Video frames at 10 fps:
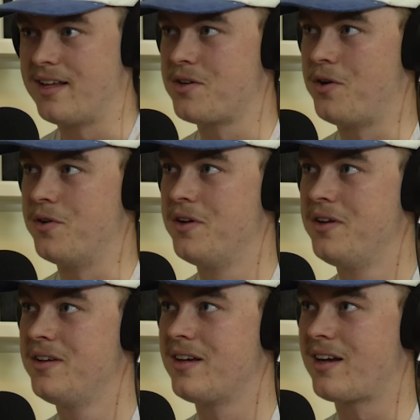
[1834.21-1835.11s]
that's on
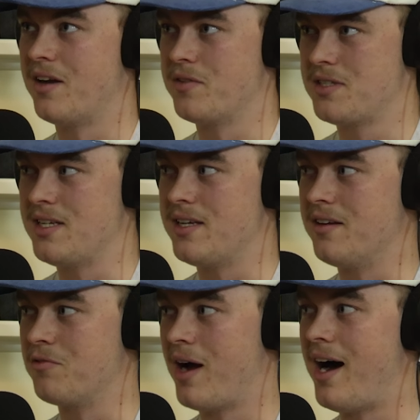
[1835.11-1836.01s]
kind of a
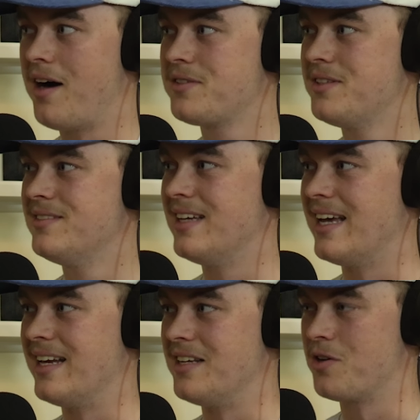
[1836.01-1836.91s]
sinking raft
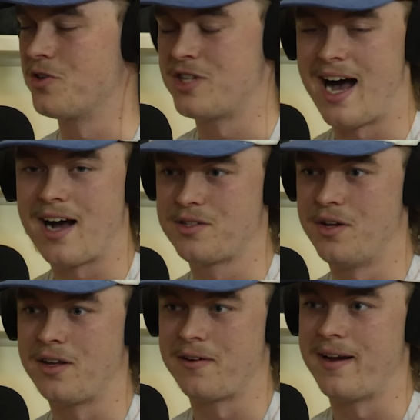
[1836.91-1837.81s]
and he's got sharks
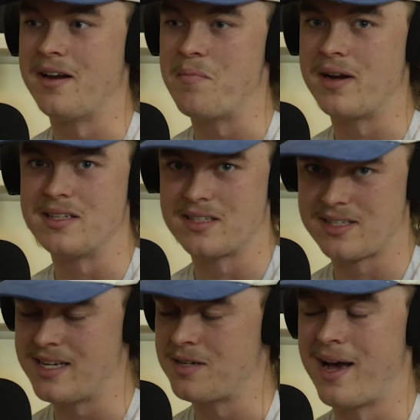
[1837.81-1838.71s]
circling around him, but he's just
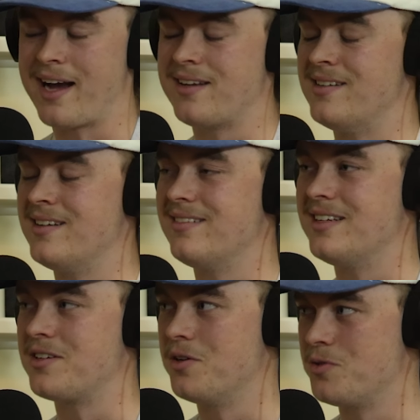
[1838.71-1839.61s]
kicked back and
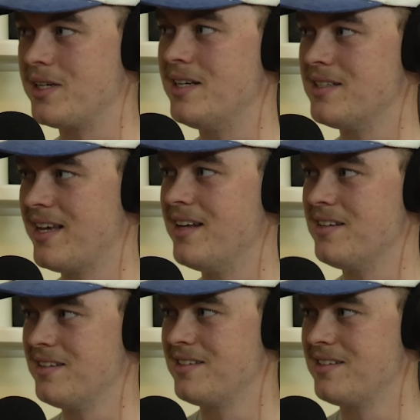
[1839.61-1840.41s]
he's got a drink in his hand. And